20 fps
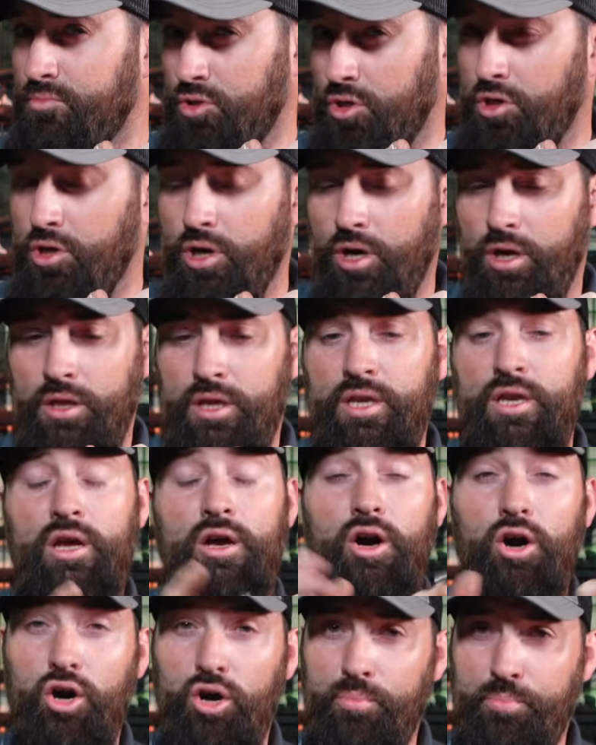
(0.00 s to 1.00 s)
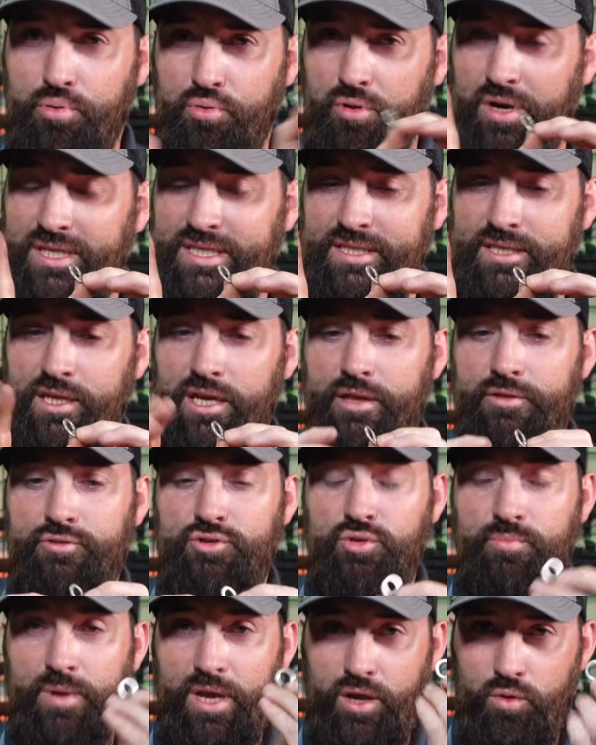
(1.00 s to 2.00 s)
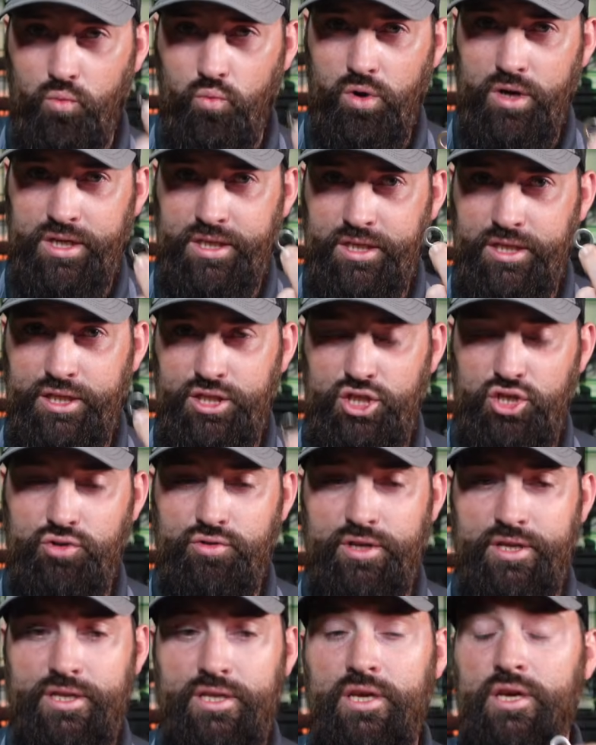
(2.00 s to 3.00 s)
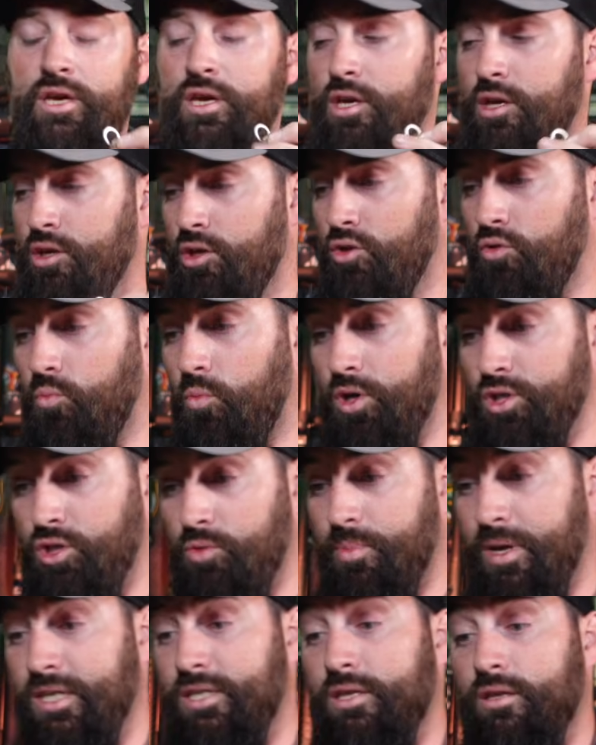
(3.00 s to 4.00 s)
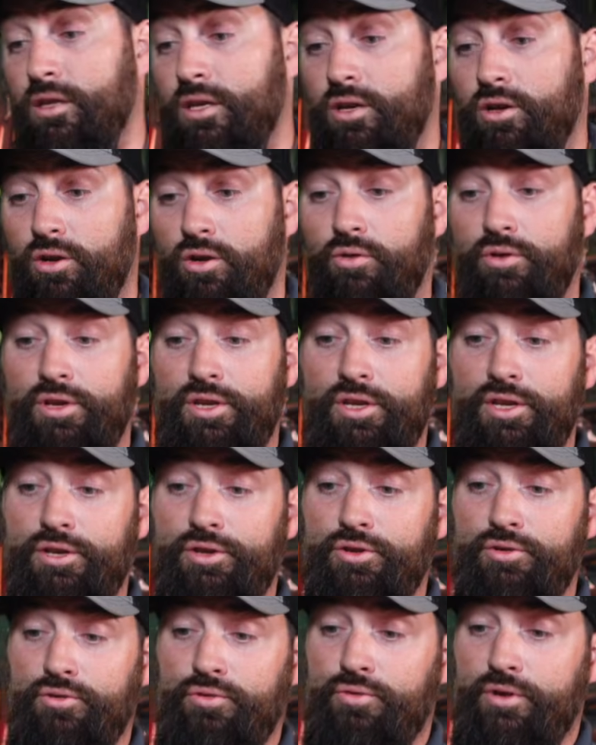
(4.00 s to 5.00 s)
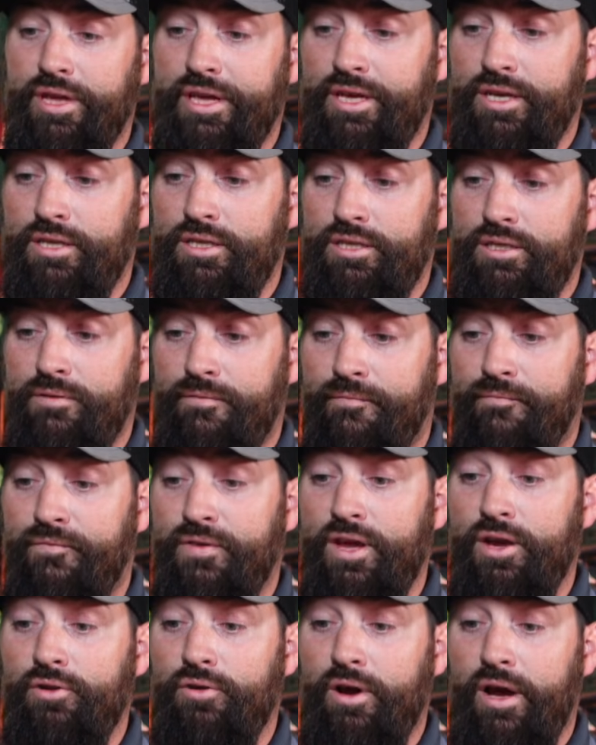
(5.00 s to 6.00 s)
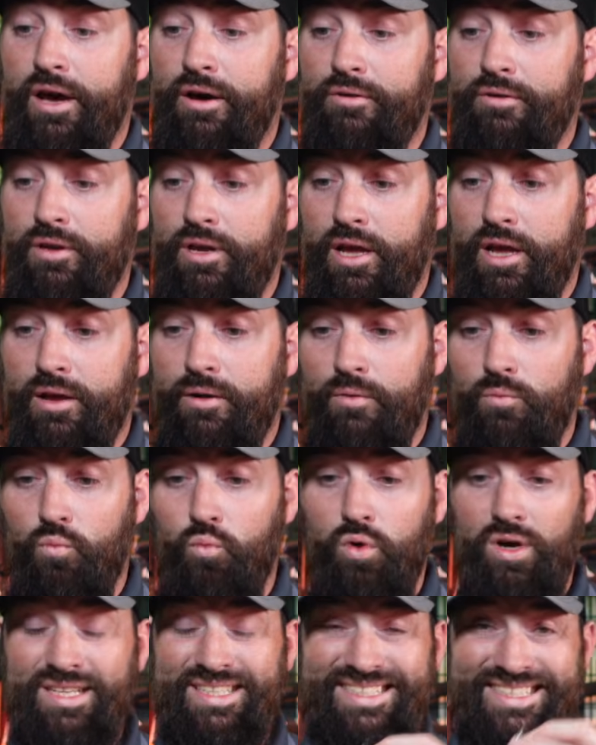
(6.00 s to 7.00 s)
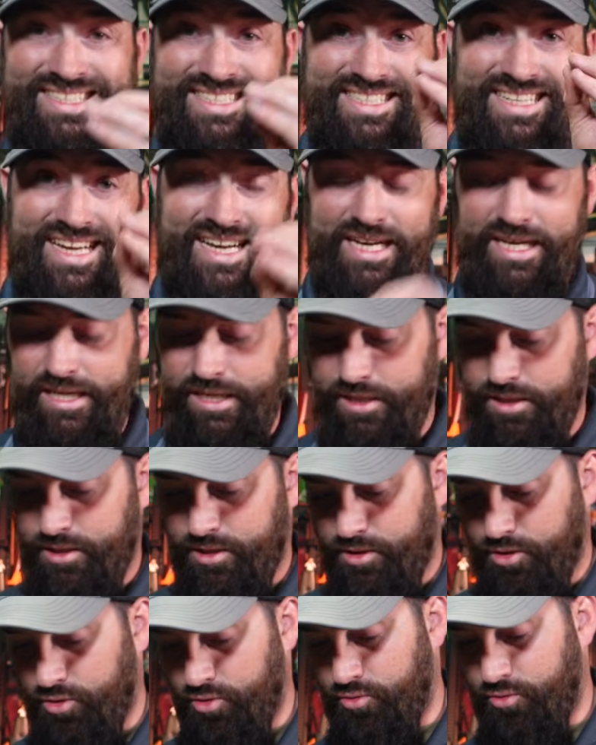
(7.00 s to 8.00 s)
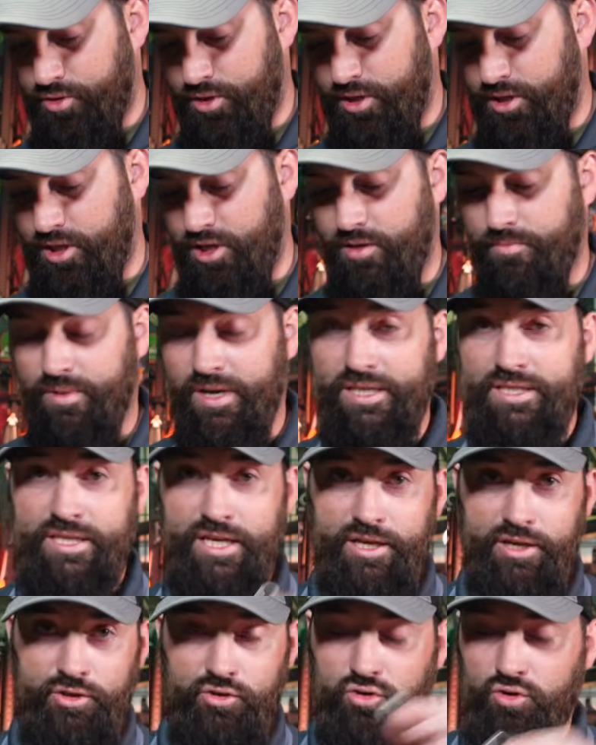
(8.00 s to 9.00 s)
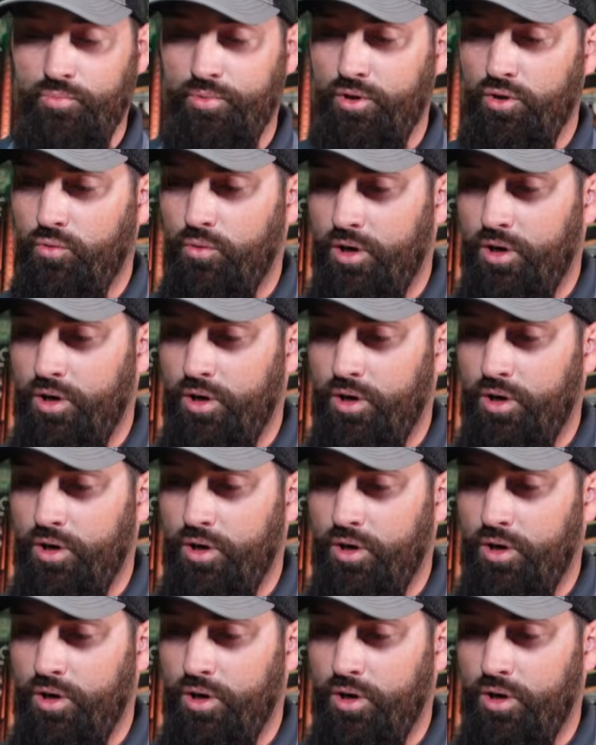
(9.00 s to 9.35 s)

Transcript: you could call it, all pressed together to make one unit. What you basically are going to need to do is figure out what size you're going to need by taking your peel